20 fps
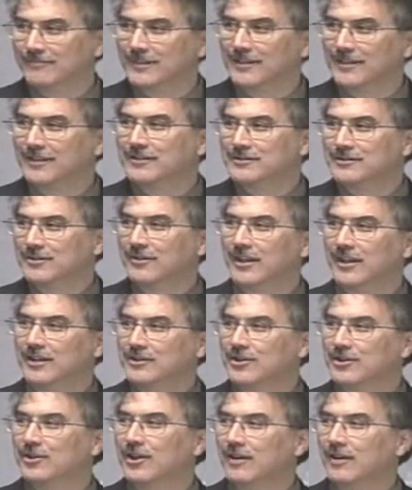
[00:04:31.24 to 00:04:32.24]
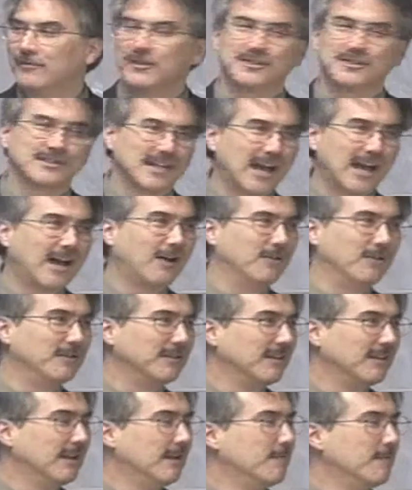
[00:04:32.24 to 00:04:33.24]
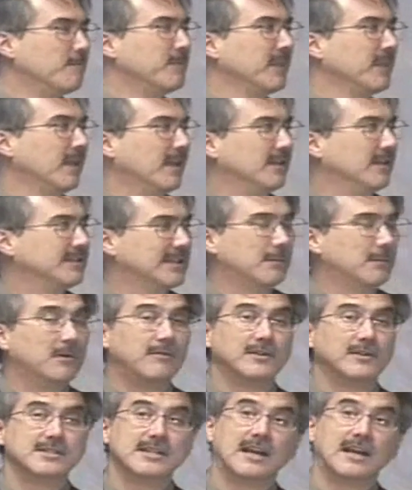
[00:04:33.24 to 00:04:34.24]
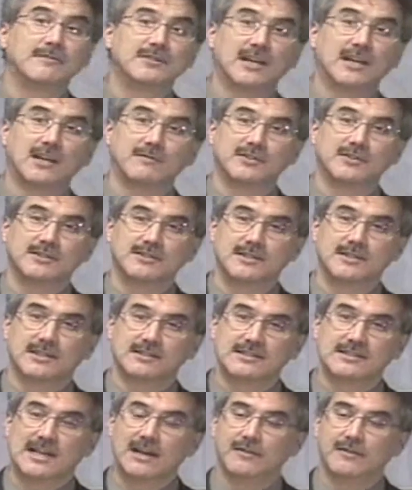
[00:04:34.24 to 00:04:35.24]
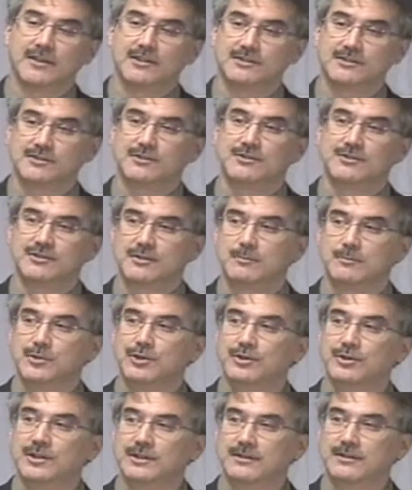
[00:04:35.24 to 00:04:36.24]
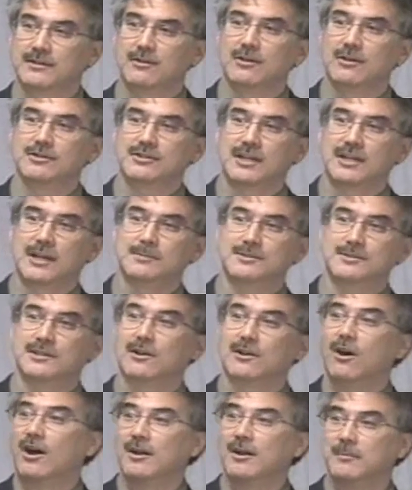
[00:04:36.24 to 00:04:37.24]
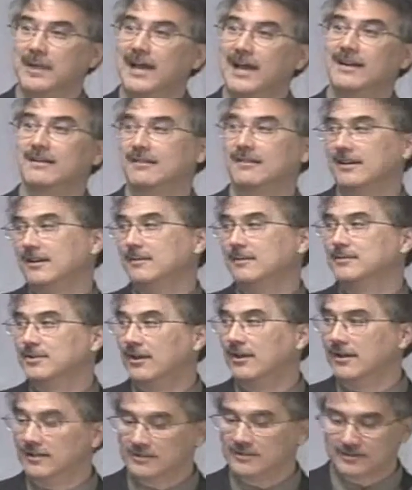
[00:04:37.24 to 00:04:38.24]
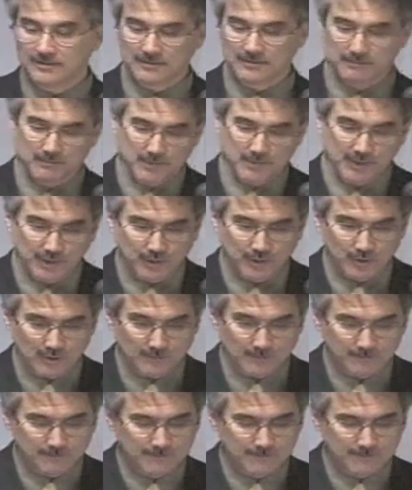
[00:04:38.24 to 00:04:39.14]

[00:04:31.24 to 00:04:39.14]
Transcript: So they turn off the sound. And some of us have television sets now that as soon as you mute it, closed captioning automatically comes on. It's pretty cool.